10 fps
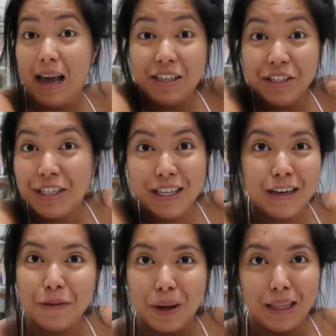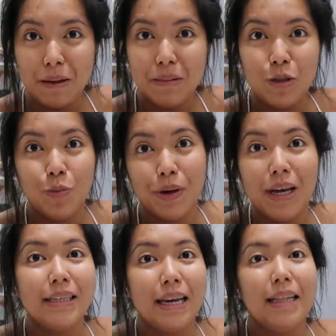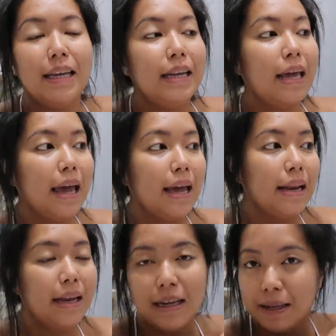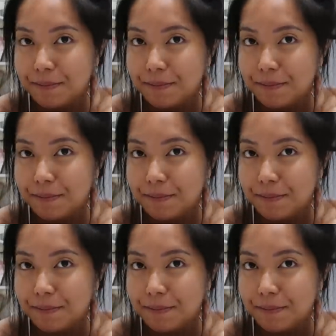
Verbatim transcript: I just cannot wait. I'm super excited, and